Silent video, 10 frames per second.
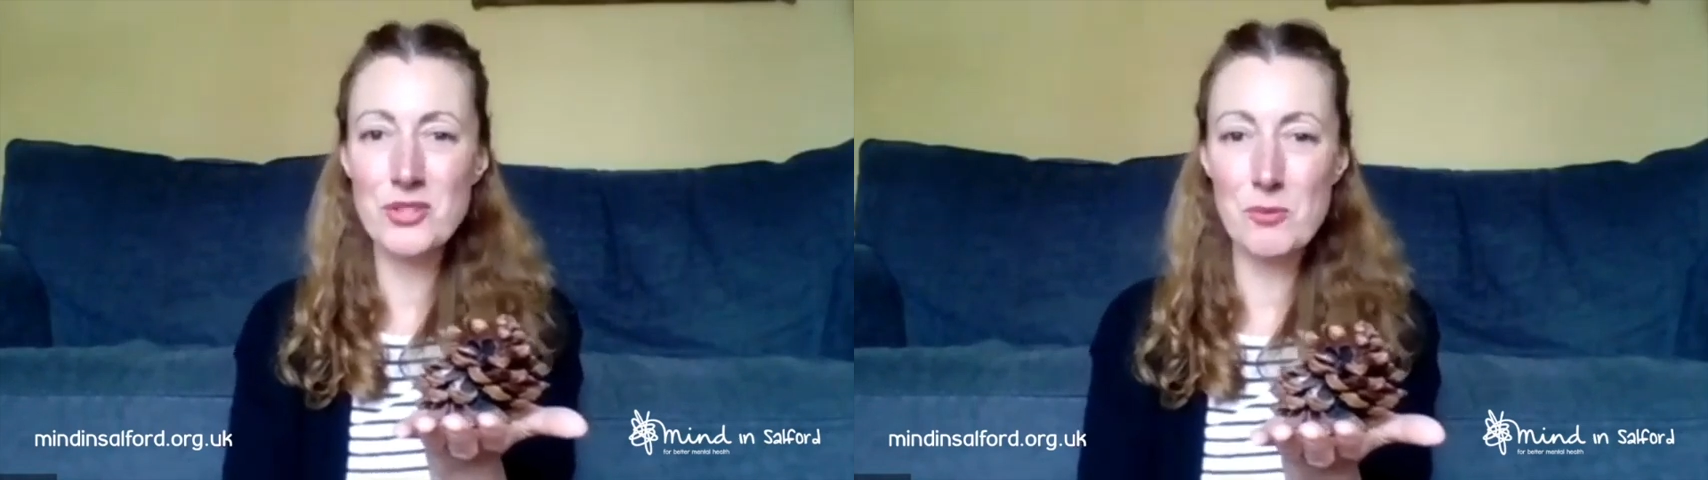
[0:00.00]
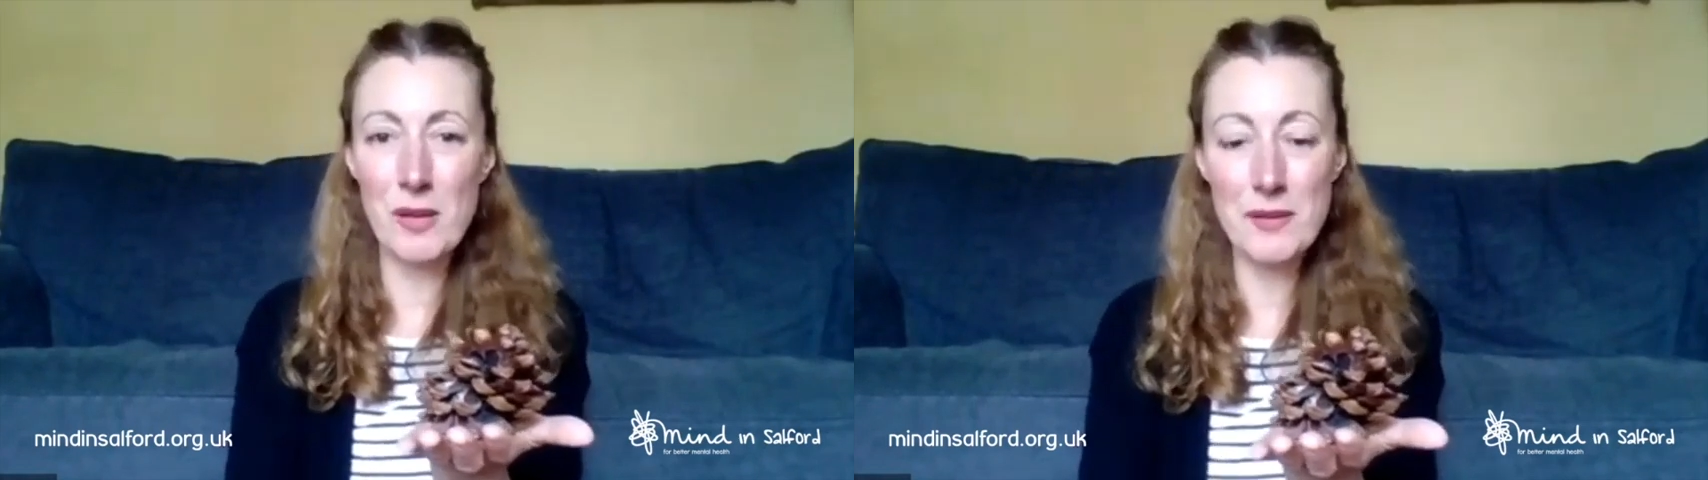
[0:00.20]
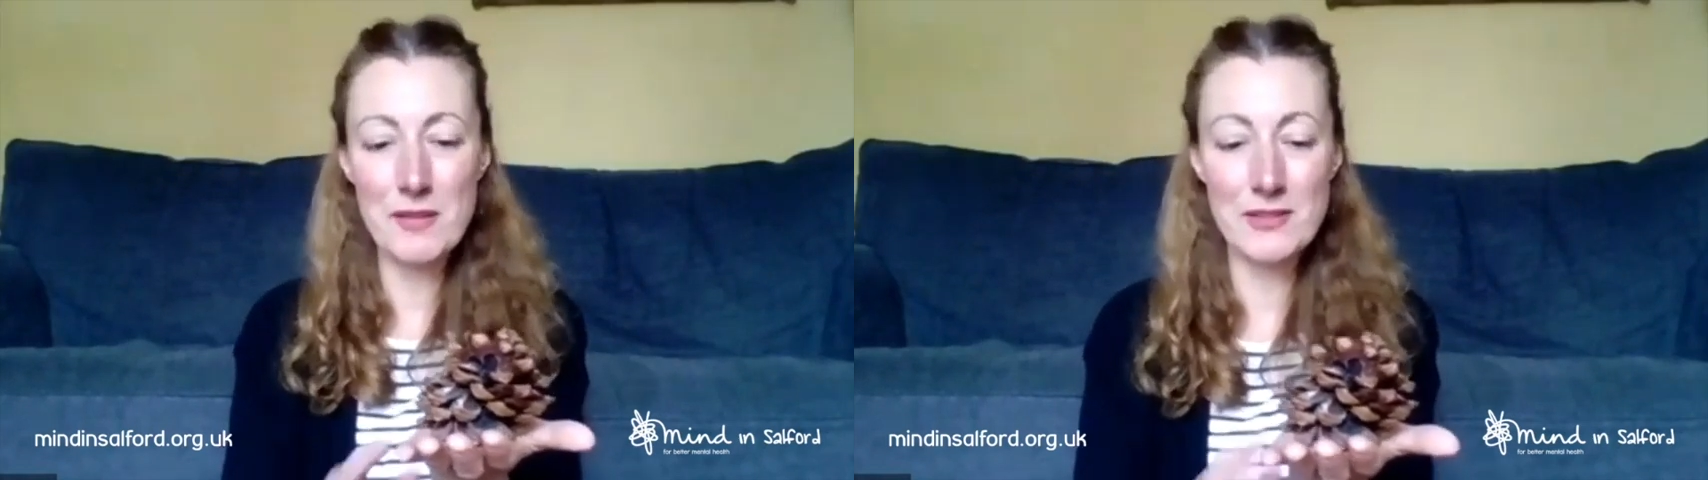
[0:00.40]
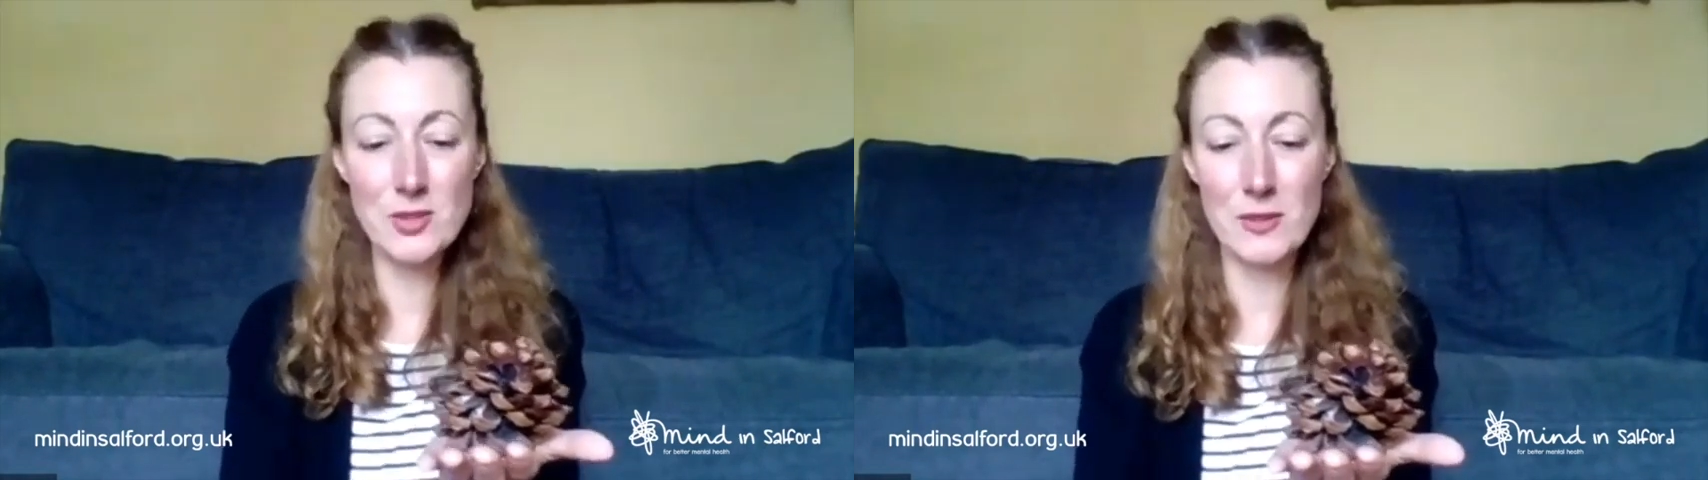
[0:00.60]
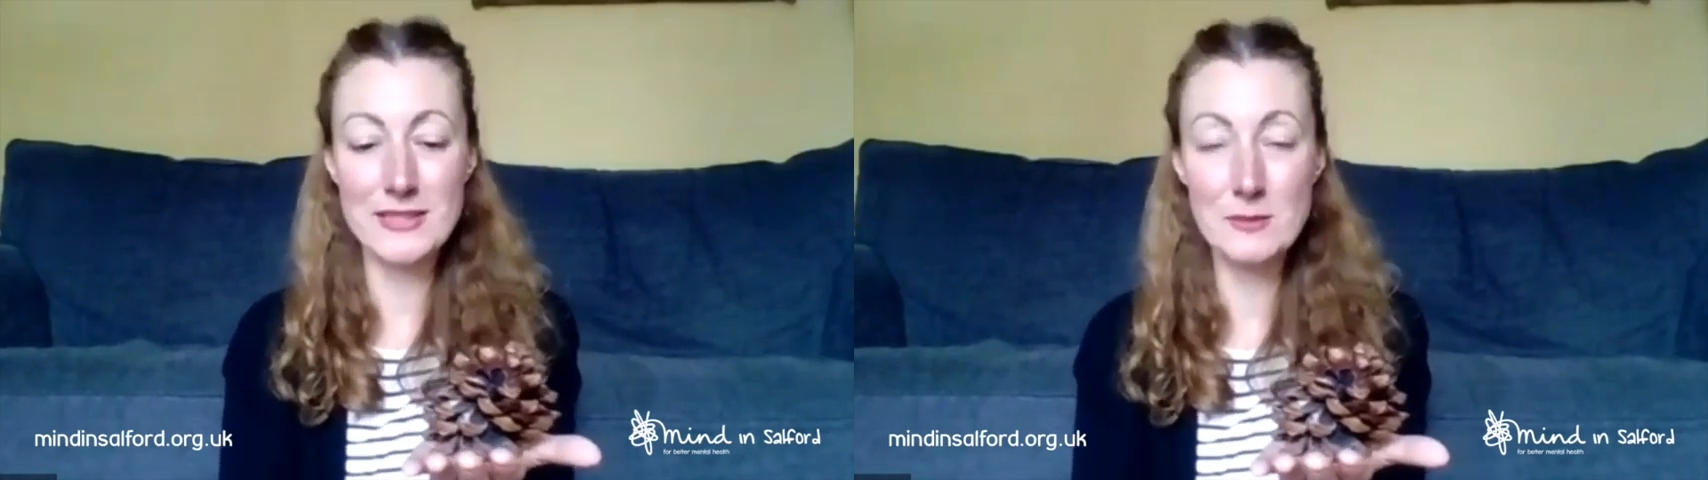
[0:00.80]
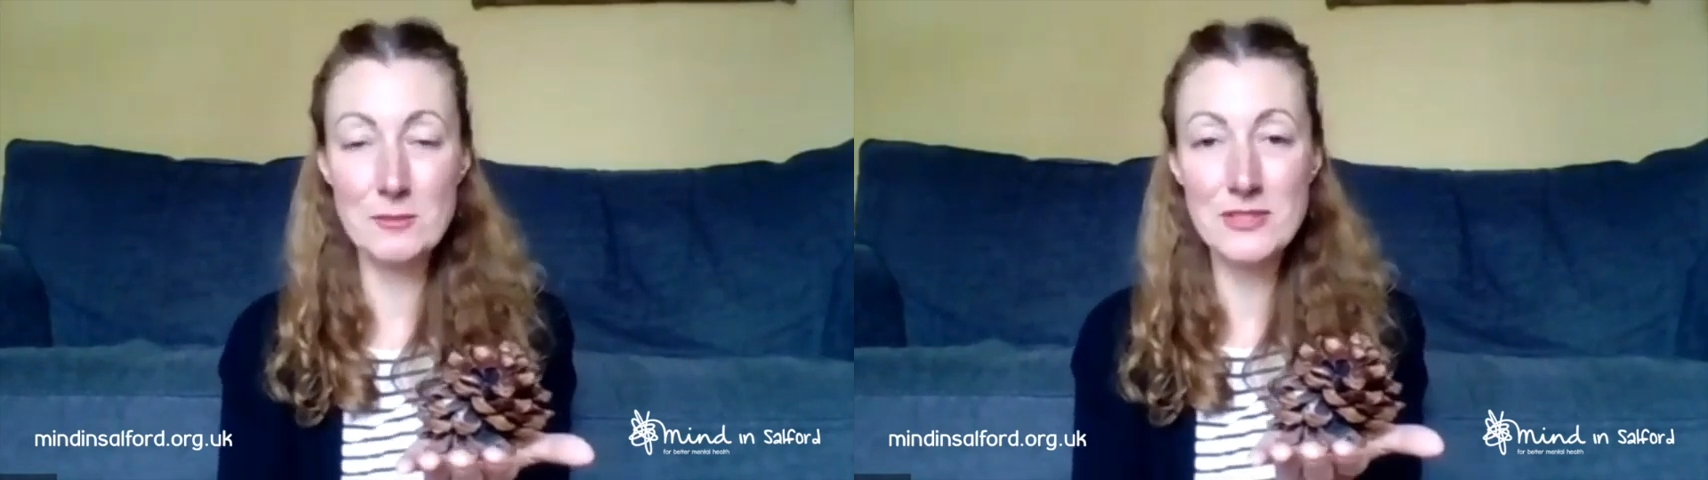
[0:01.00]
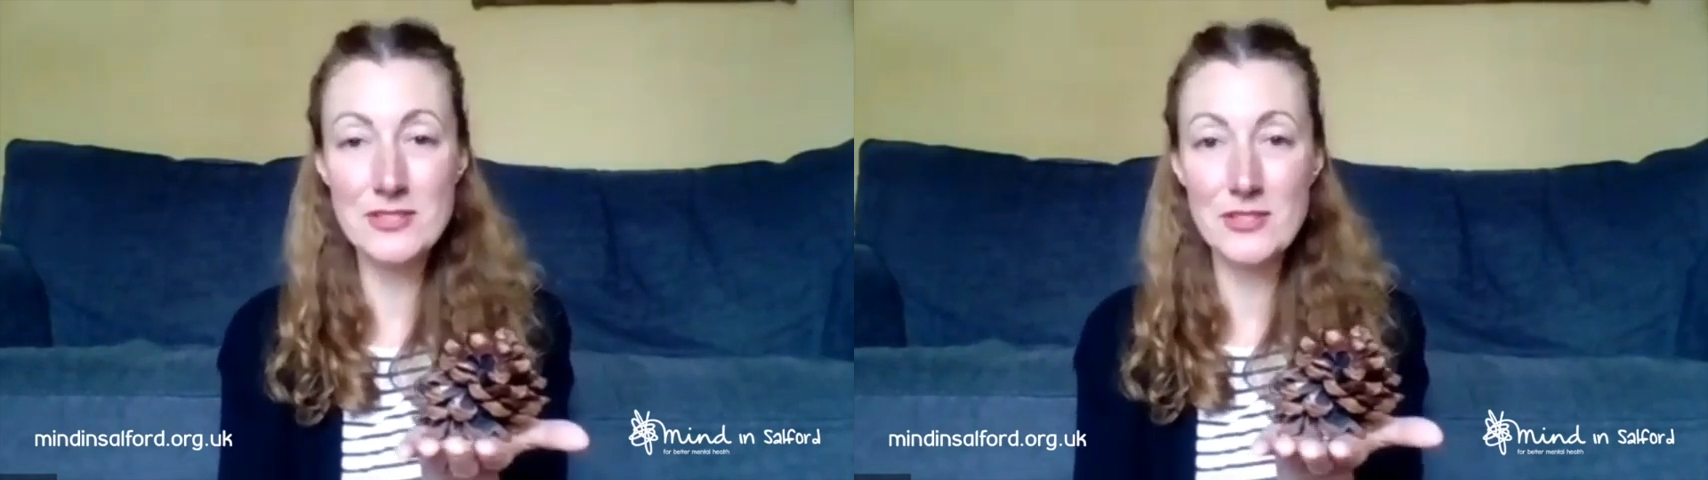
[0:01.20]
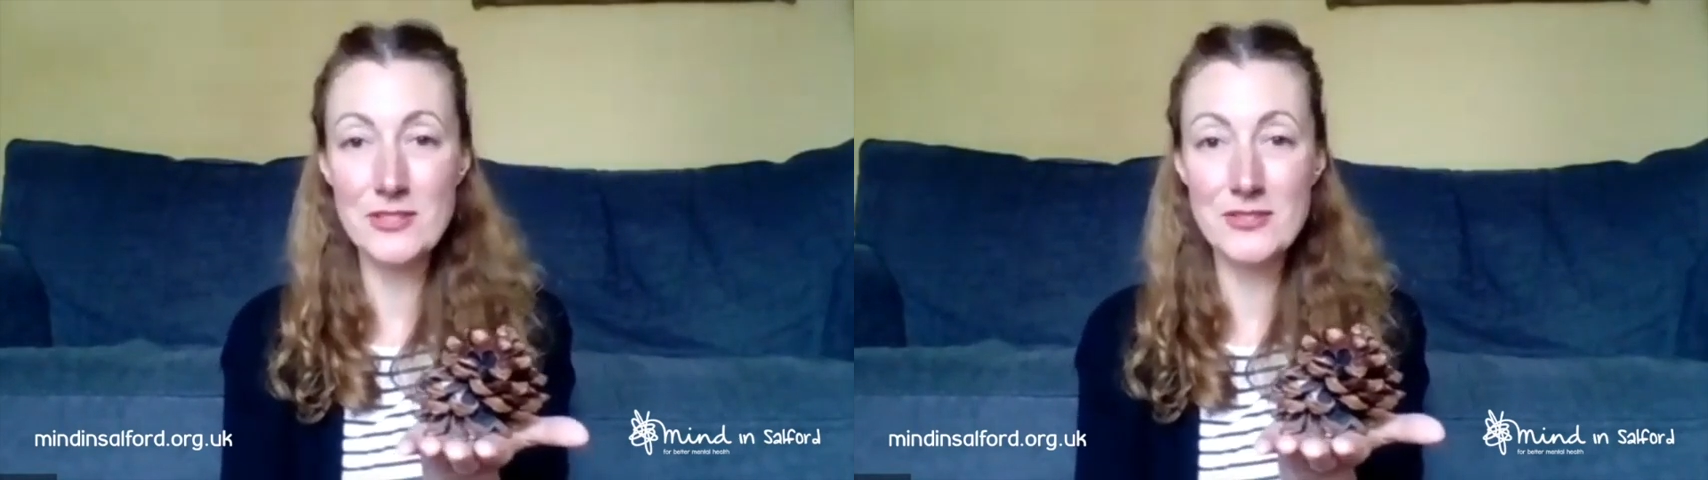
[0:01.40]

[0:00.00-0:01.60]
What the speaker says: Maybe it feels quite similar to